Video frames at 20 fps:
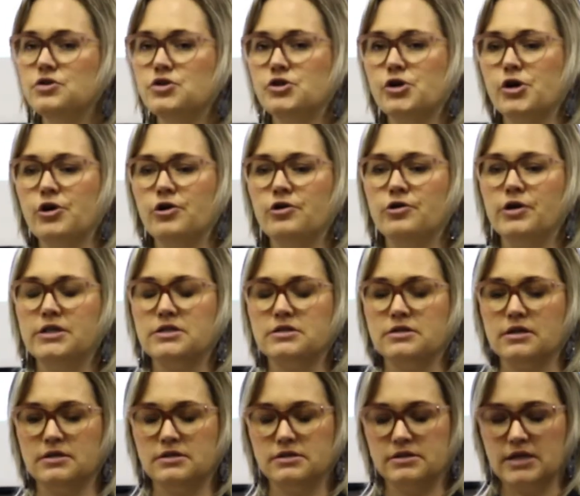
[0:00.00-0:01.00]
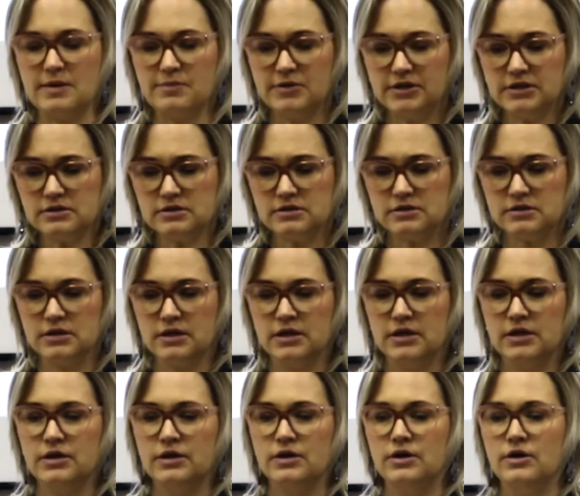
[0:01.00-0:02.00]
So it's a summons,
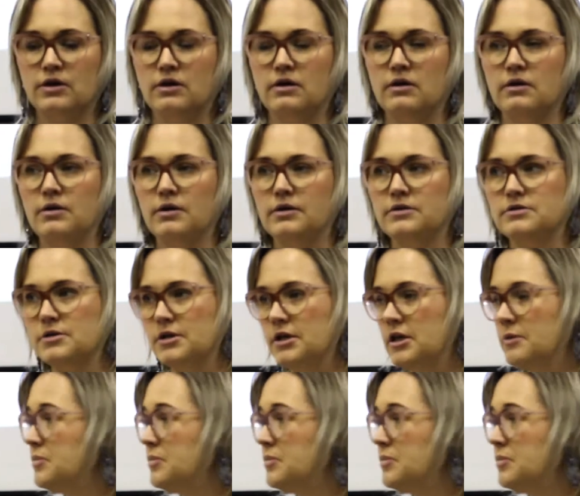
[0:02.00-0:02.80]
it's in a